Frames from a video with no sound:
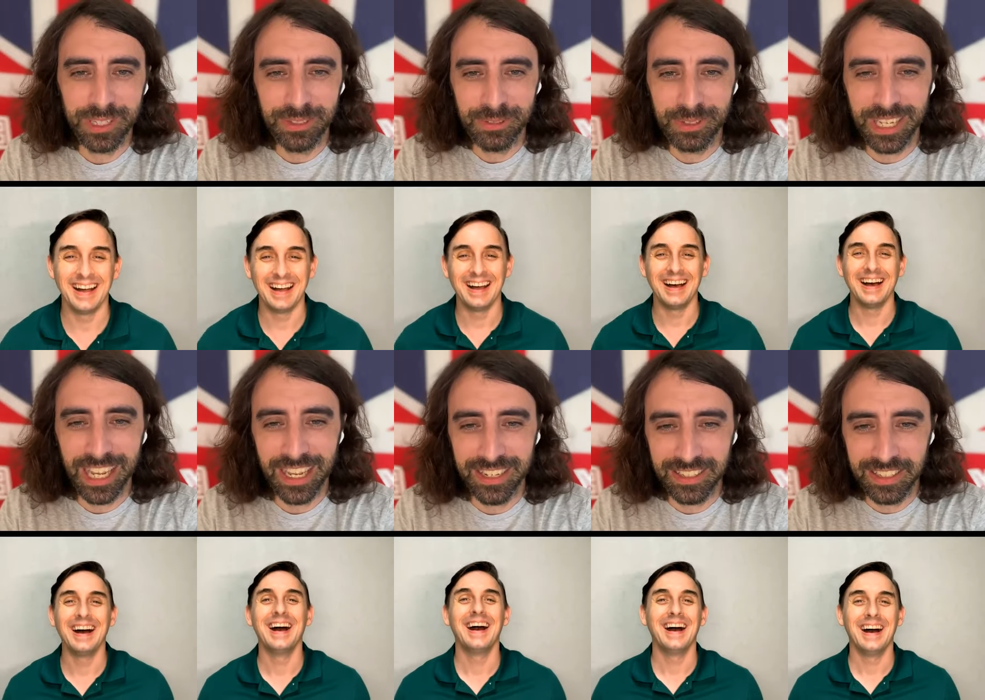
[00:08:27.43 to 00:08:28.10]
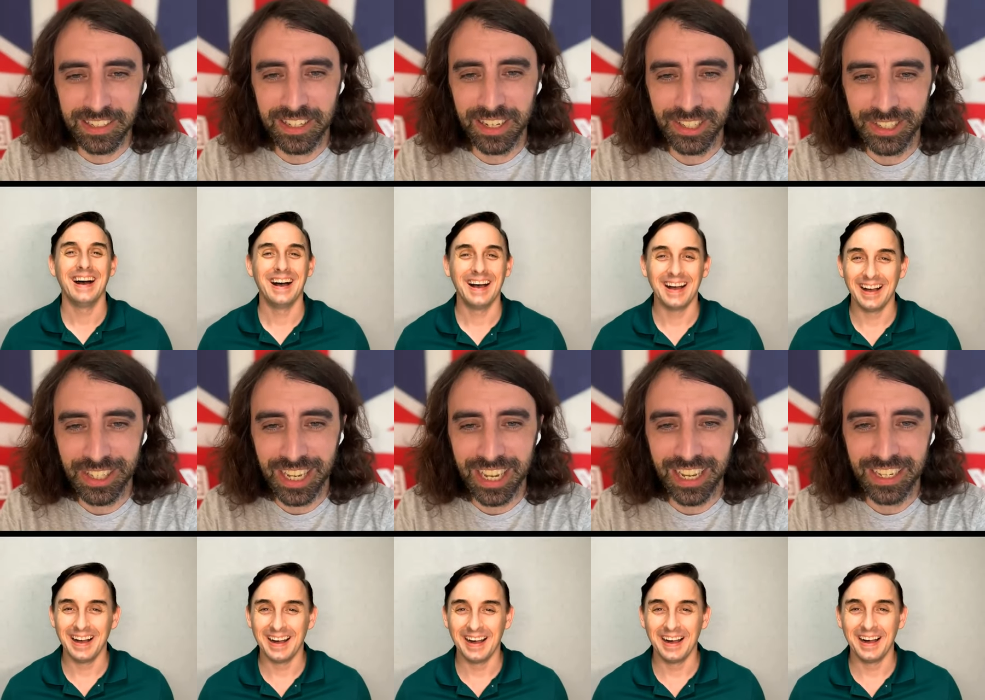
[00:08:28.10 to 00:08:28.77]
Speaker 1: too scared to
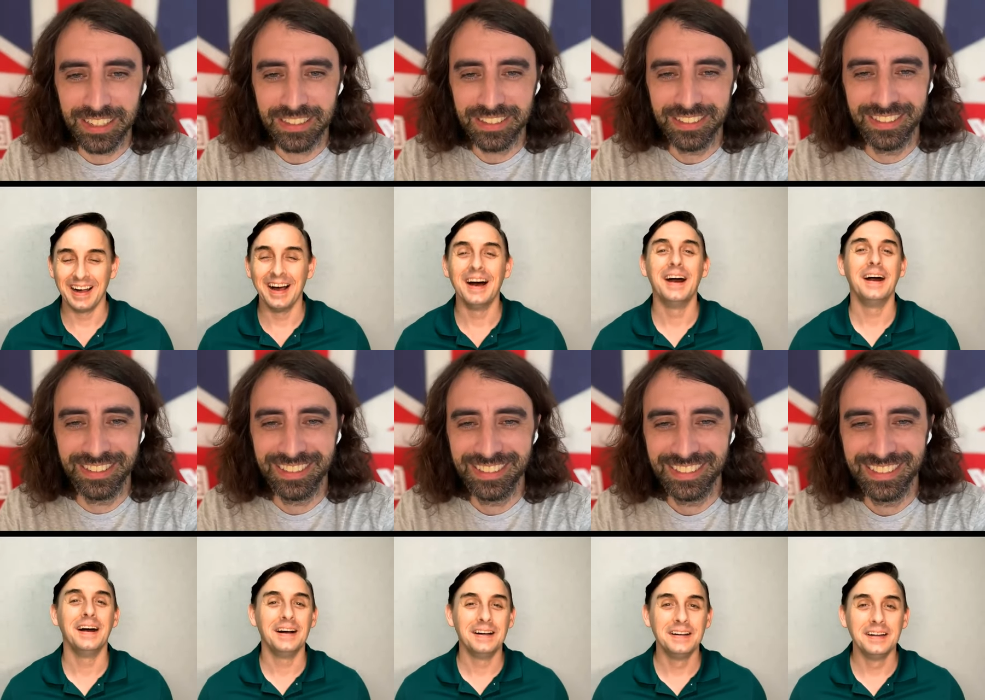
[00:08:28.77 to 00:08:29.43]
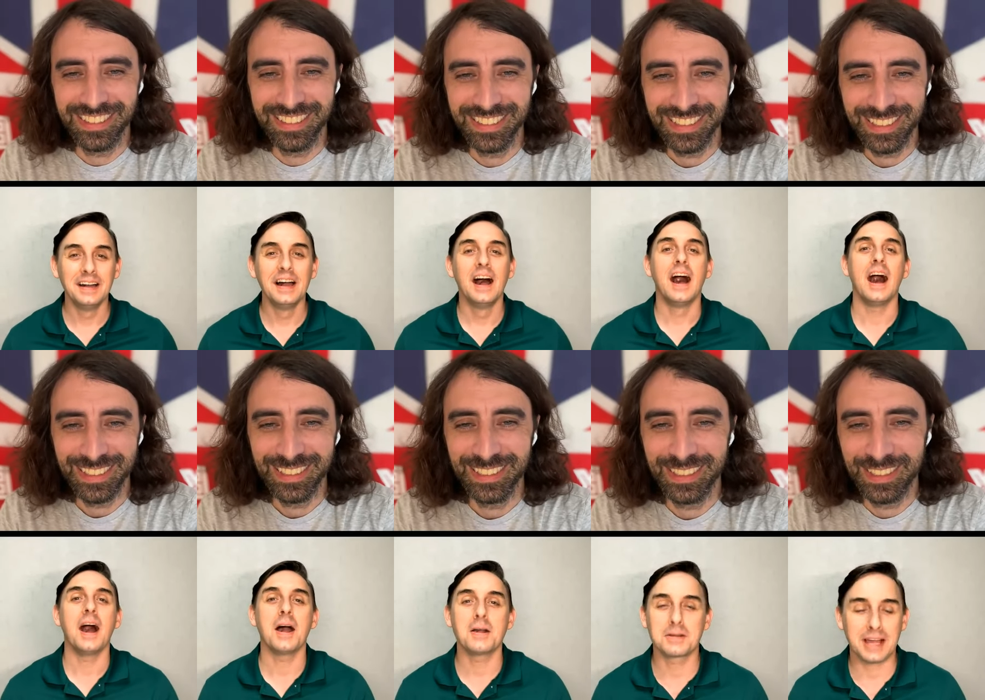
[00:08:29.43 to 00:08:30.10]
touch the cat.
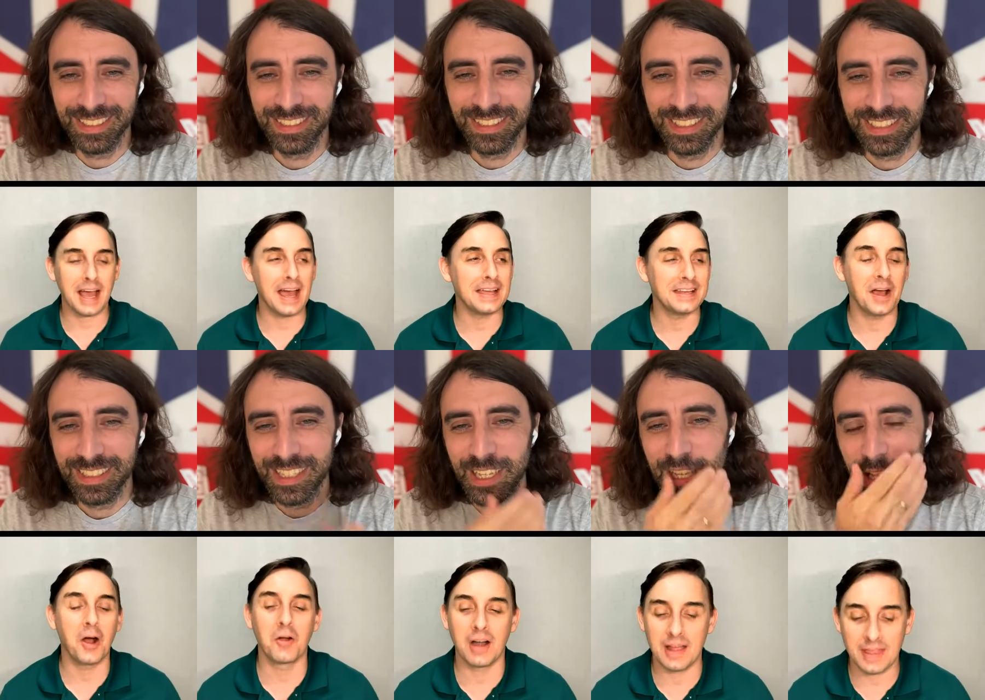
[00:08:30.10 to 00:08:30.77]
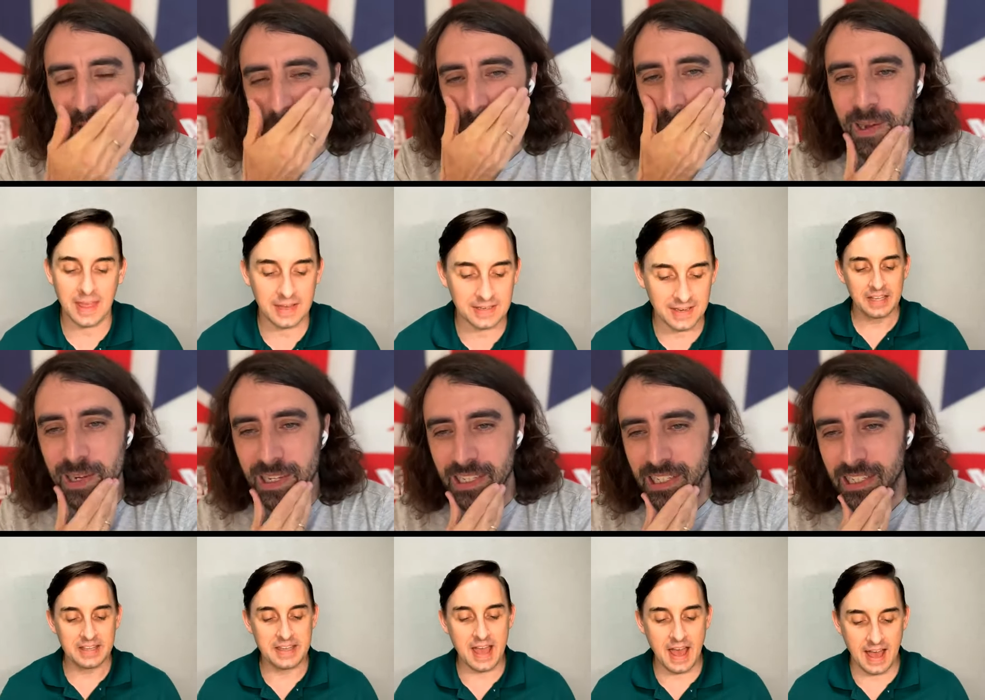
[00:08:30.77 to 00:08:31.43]
Speaker 2: Okay, all right then.
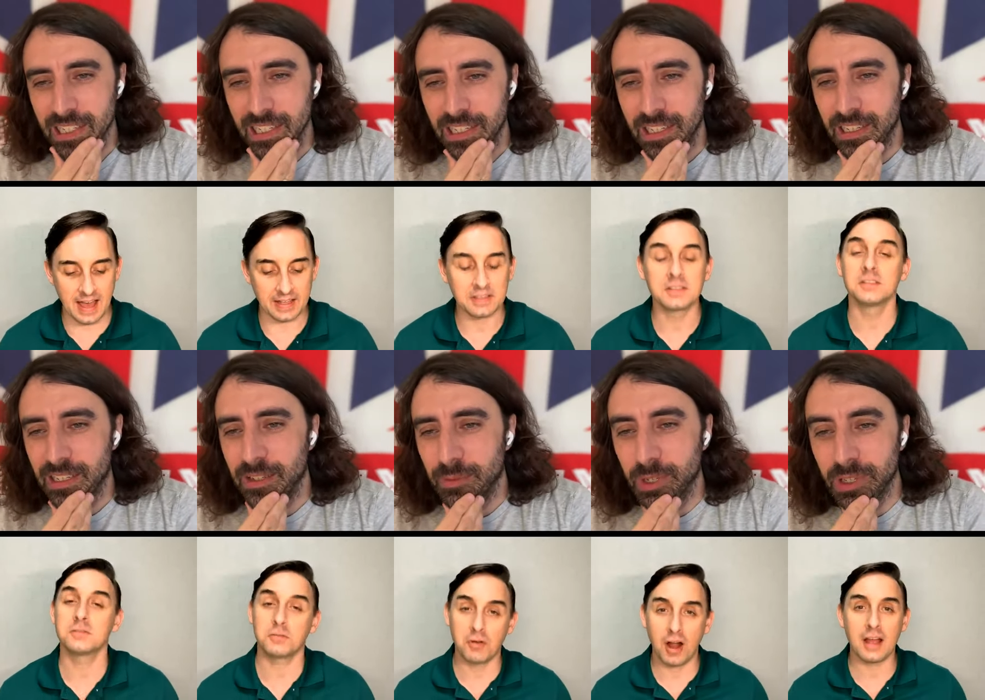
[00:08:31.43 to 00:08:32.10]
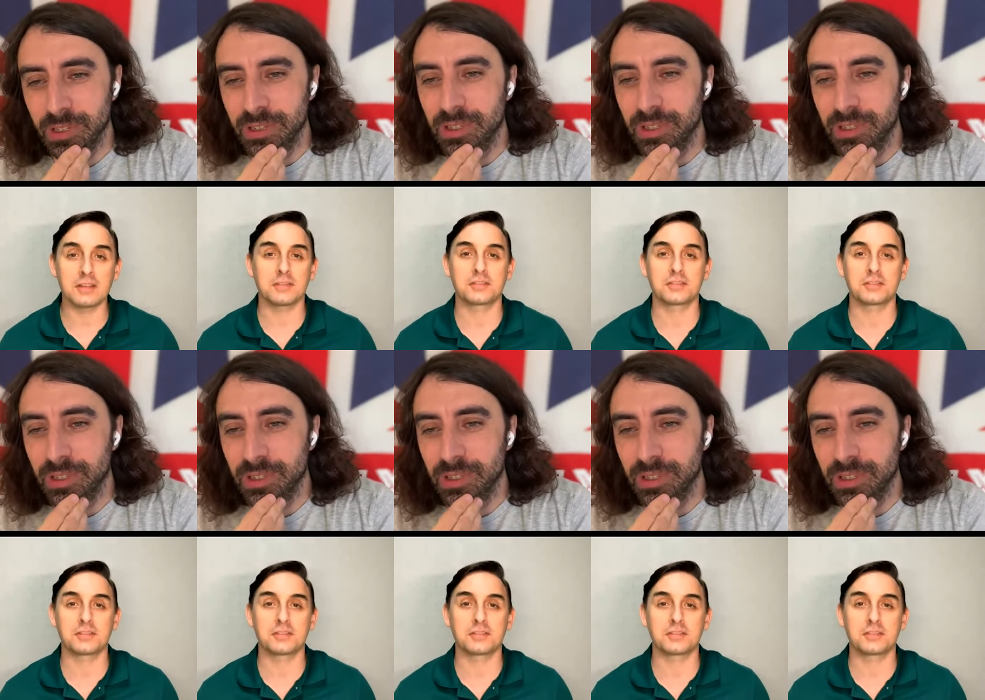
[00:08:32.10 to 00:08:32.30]
Yeah,
Speaker 1: but, right.